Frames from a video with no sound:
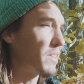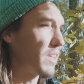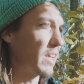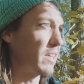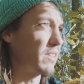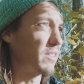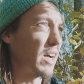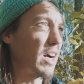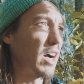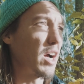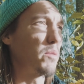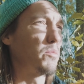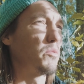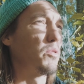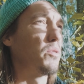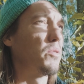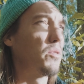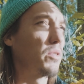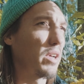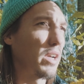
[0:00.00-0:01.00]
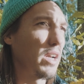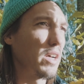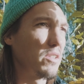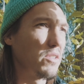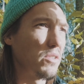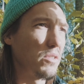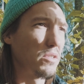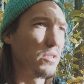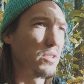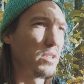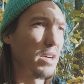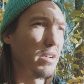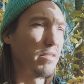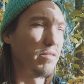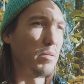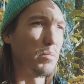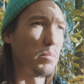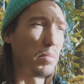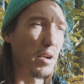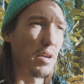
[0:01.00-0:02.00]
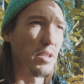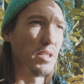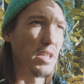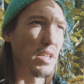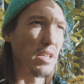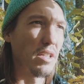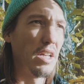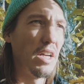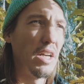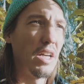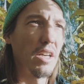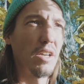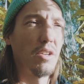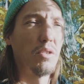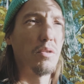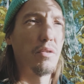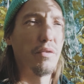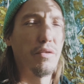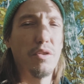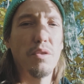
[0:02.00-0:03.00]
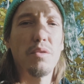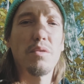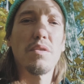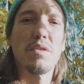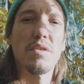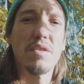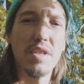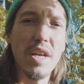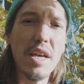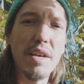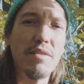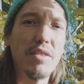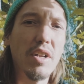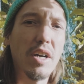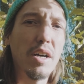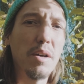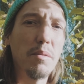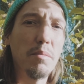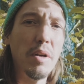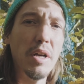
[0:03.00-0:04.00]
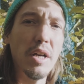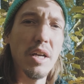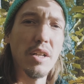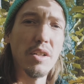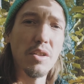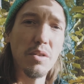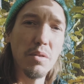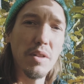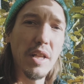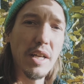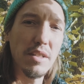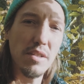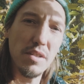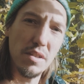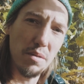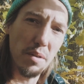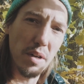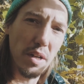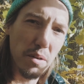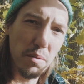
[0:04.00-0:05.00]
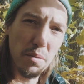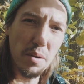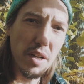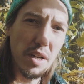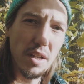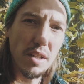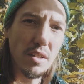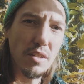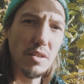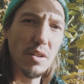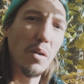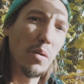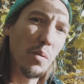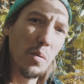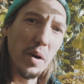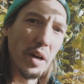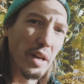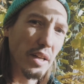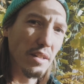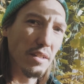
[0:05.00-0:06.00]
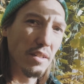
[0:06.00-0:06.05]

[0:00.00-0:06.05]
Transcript: take time to organize your stuff and project in order for you to save time. And do that straight away, don't wait.